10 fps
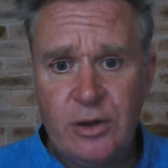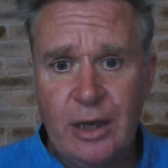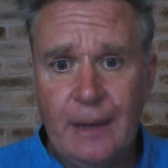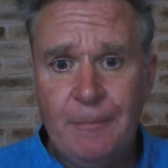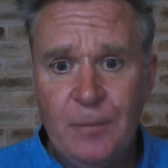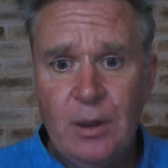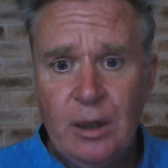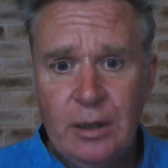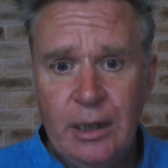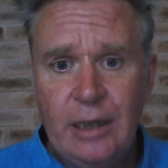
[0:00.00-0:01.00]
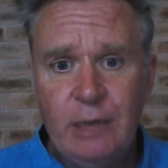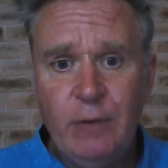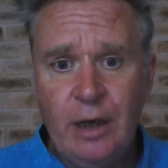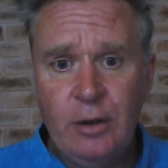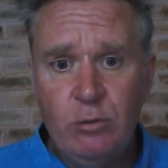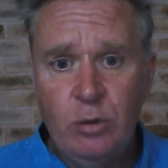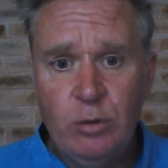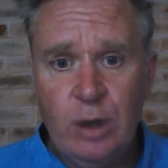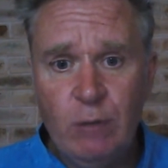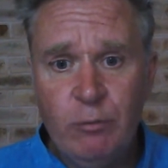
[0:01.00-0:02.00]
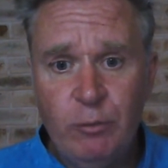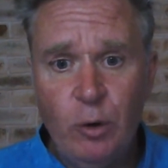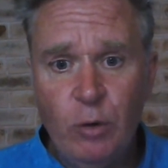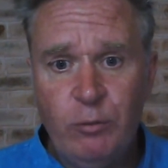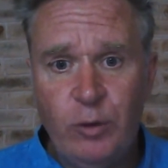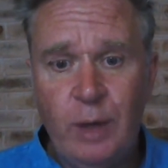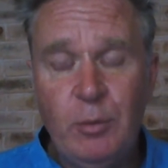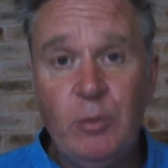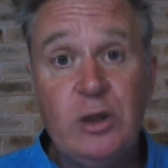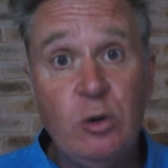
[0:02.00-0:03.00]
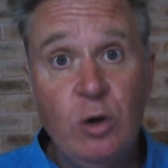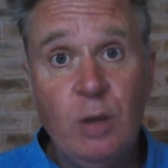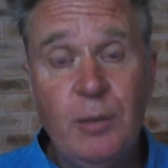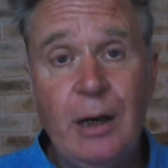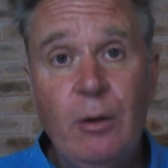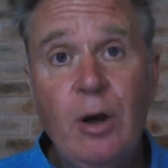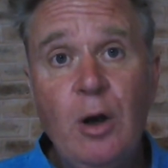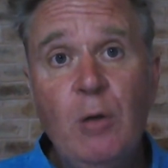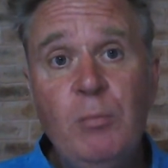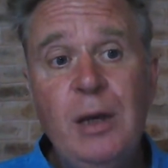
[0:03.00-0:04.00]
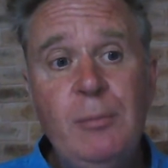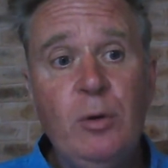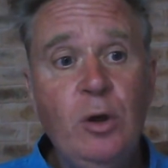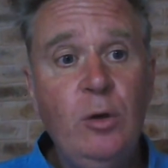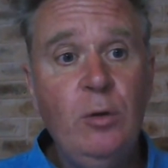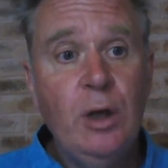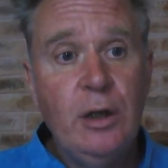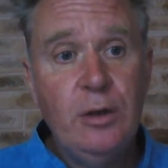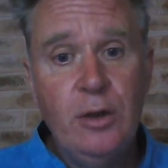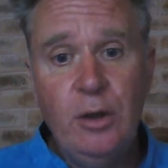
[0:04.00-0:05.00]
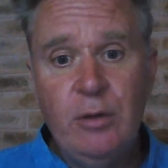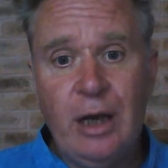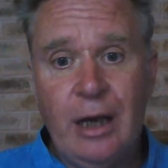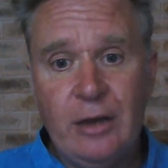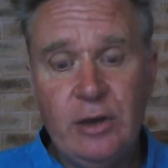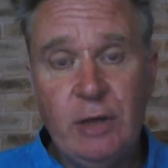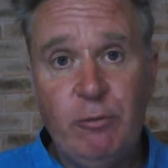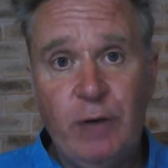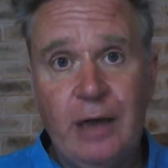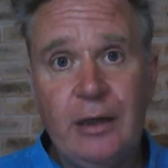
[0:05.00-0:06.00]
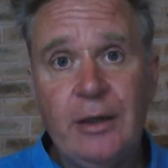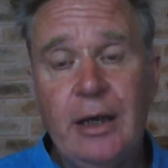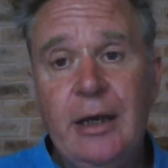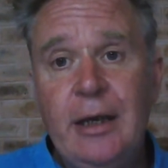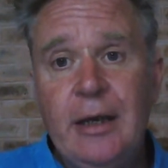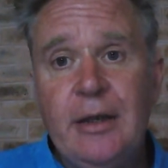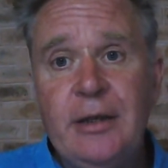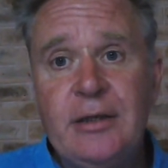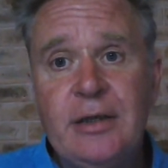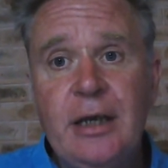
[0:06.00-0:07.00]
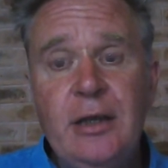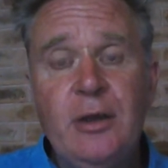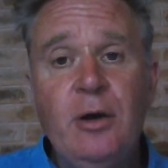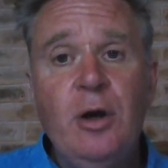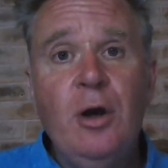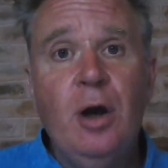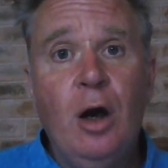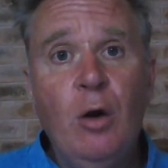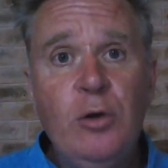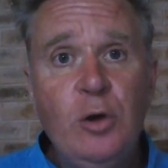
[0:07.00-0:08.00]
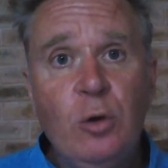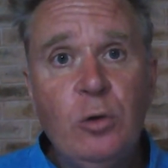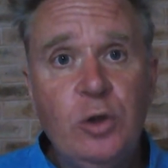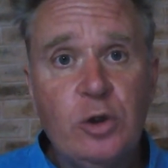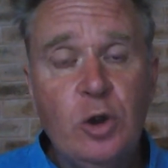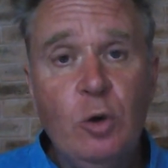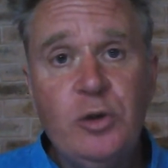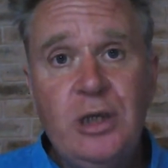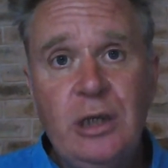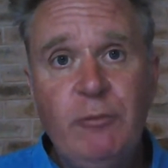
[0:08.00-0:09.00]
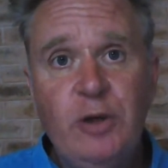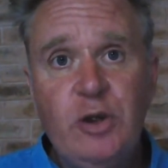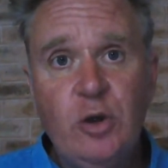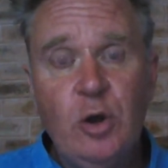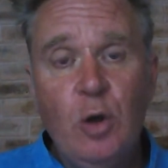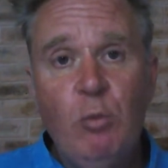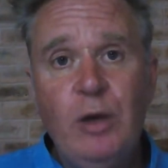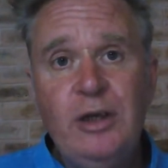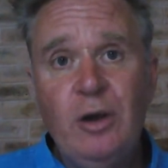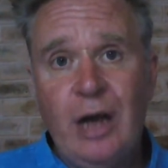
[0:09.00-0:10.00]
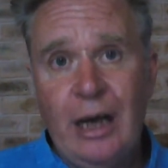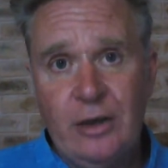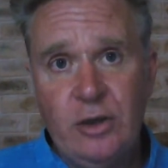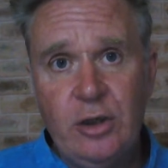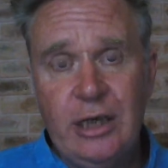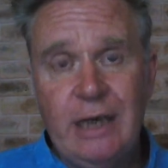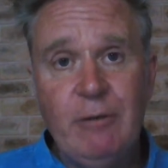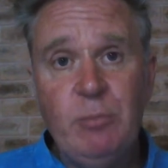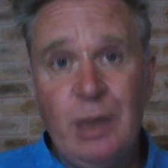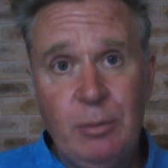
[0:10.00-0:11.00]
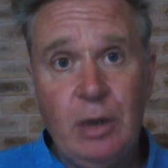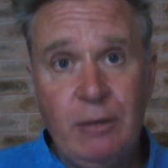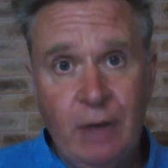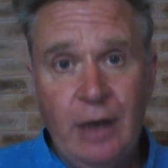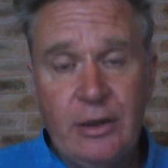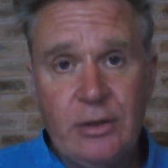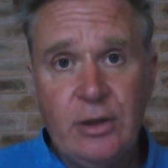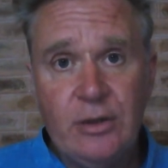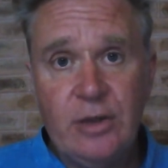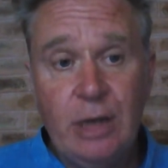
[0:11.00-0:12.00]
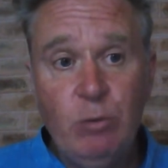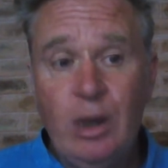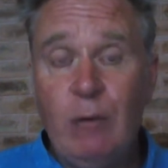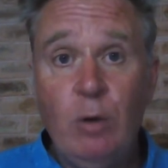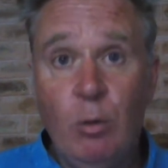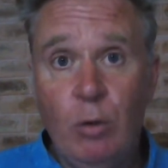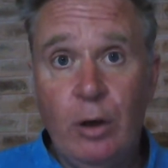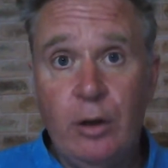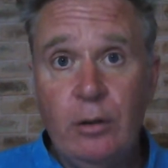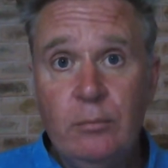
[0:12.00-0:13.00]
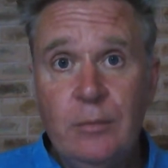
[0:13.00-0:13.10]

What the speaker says: that. Yeah, divide and rule, don't fall for it. But we talk about people who do that, actually, Frank. They say that, oh, you're just causing division, when you're actually giving people advice and saying, well, that won't work.